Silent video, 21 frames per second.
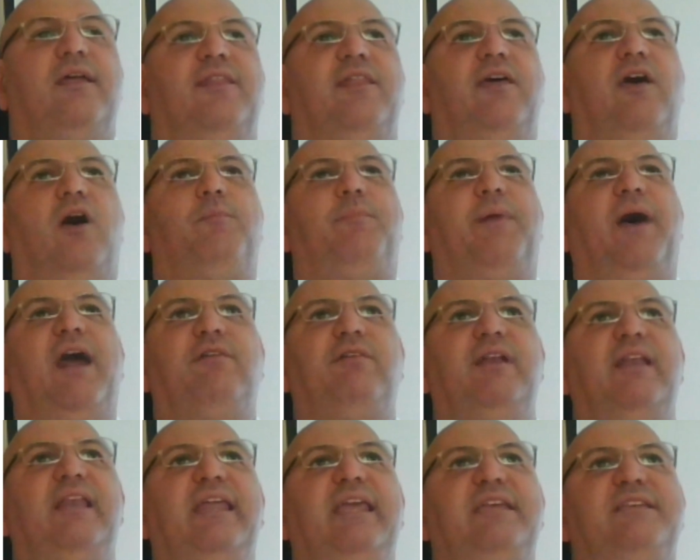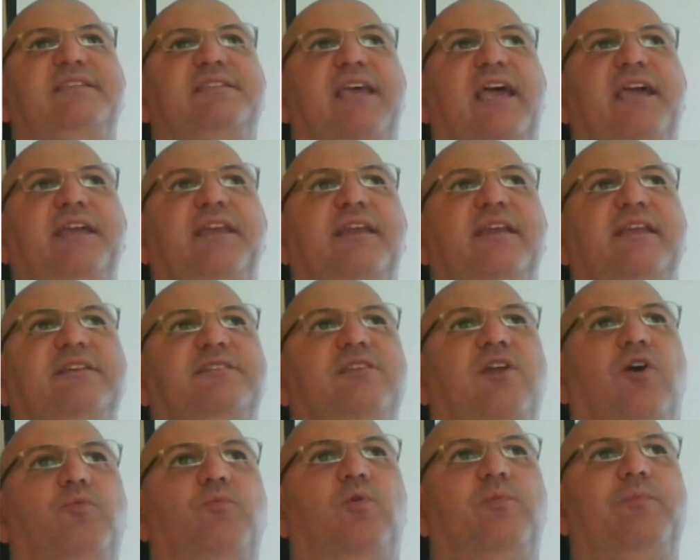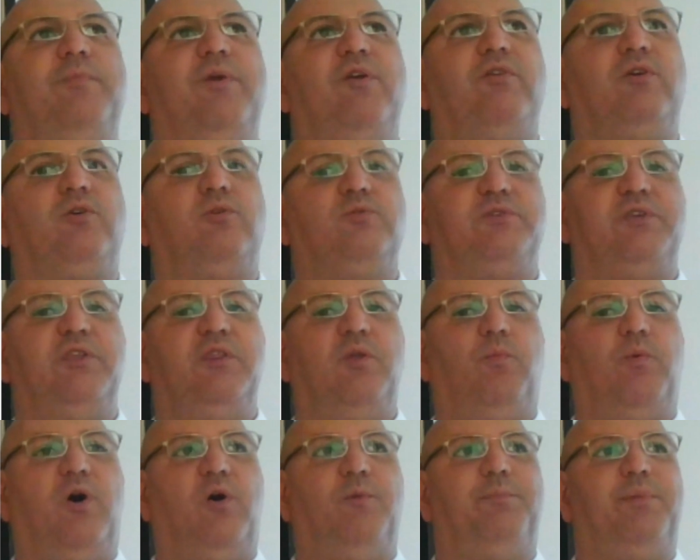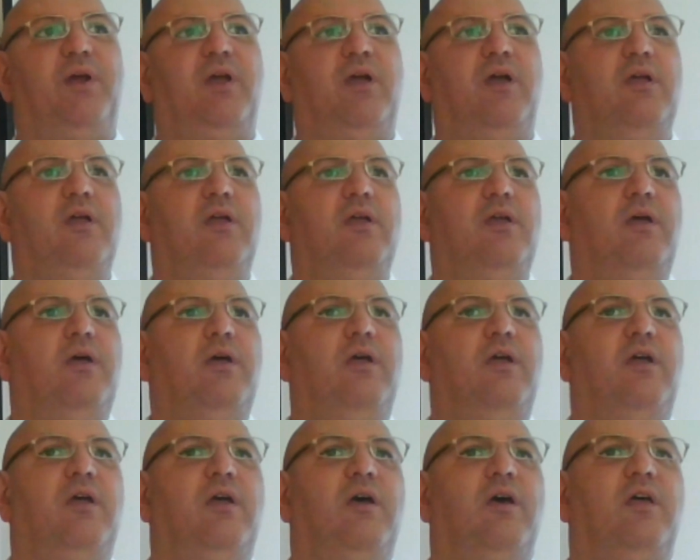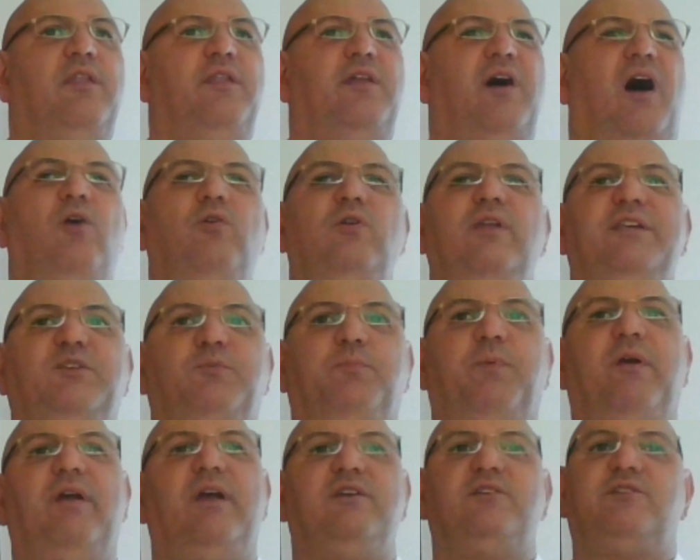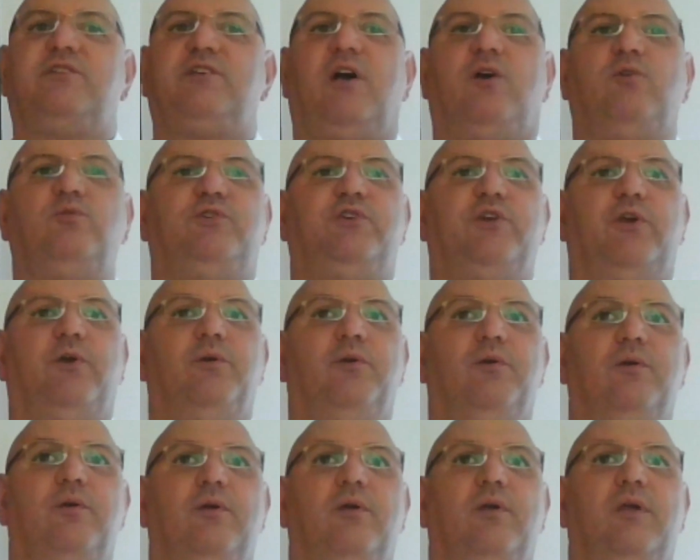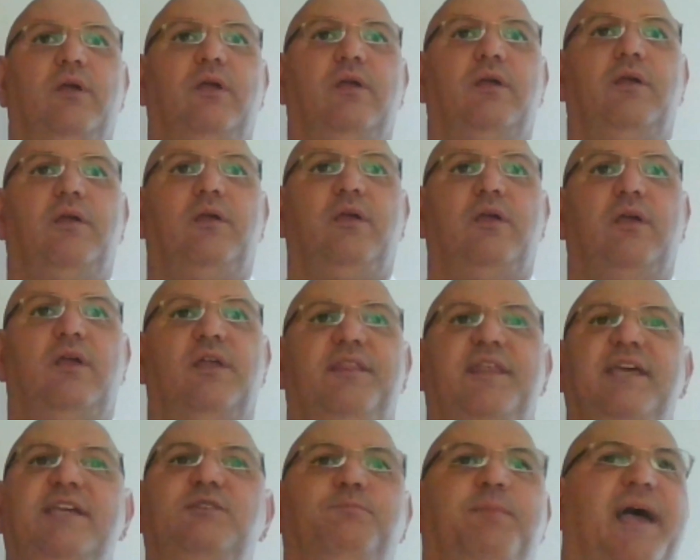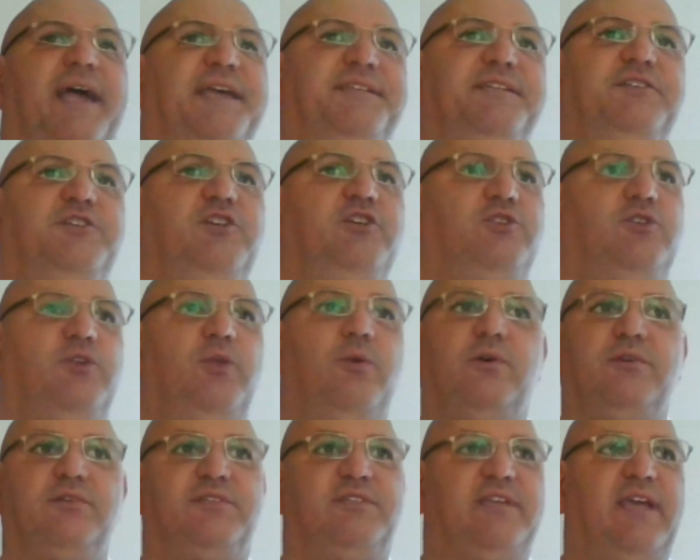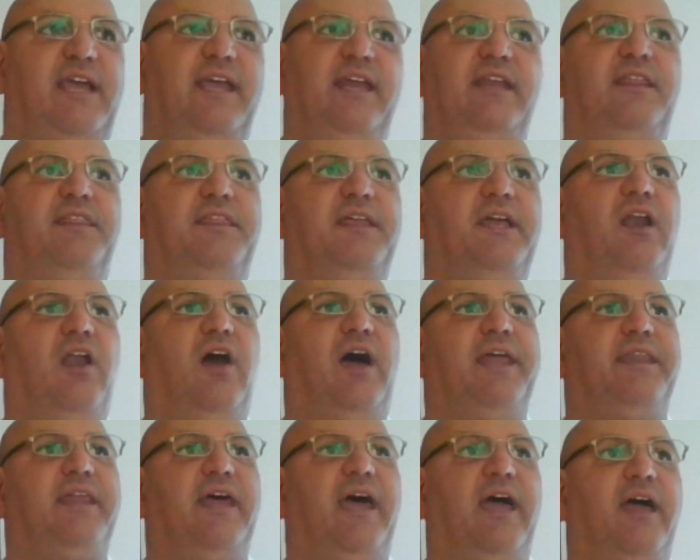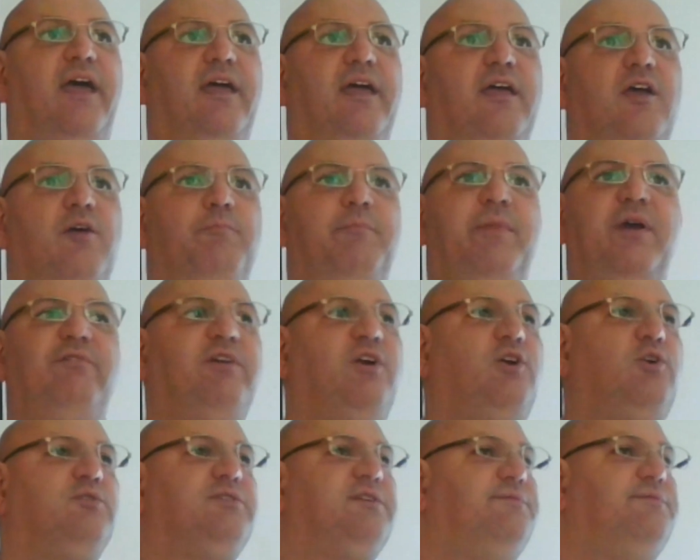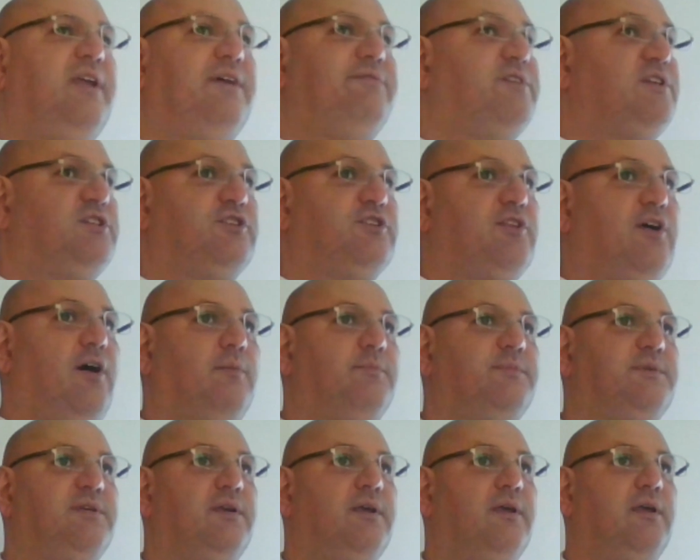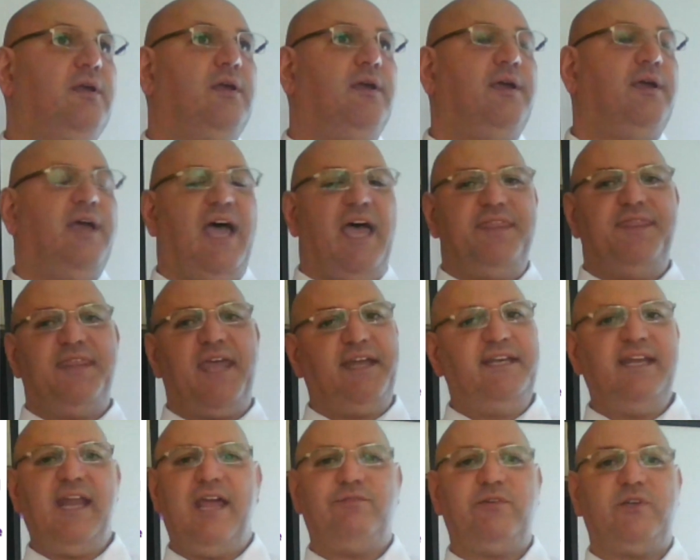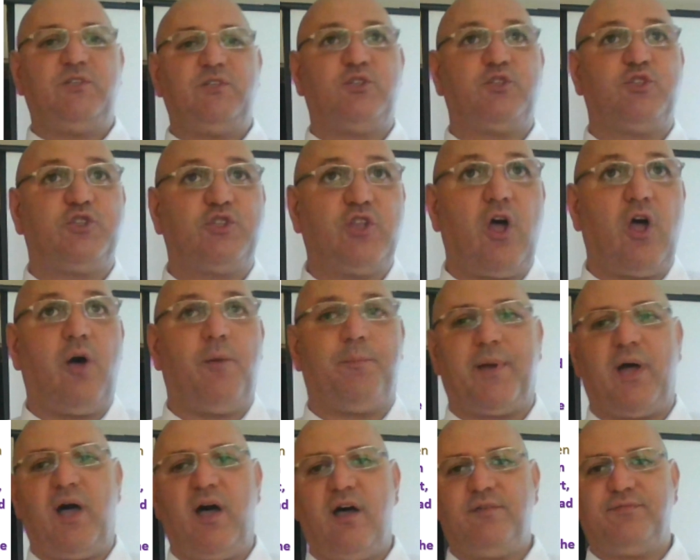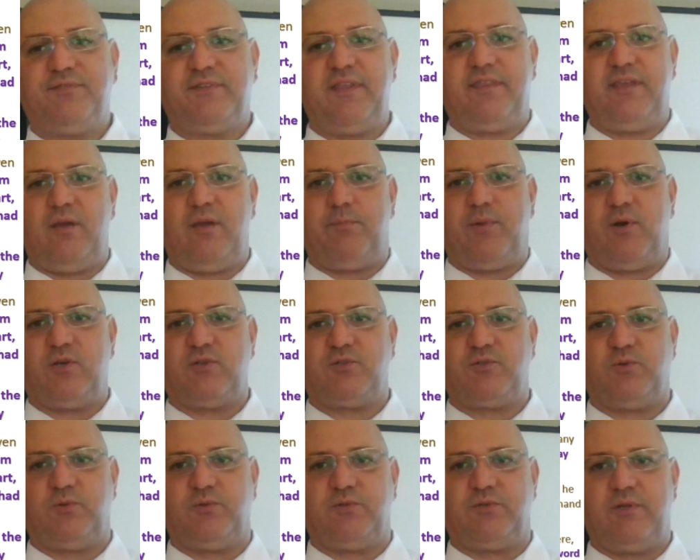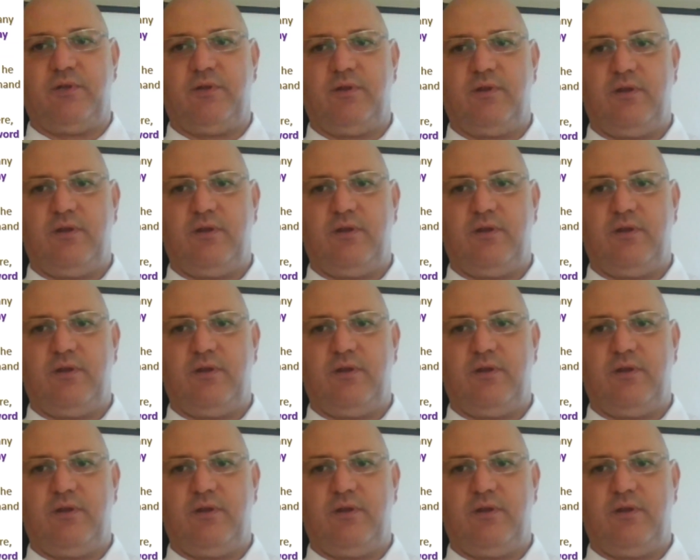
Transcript: that apparently say that there's no more miracles in the world. But the Holy Spirit has told you these passages do not say anything like that. Miracles have never stopped, and they never stop after the apostles.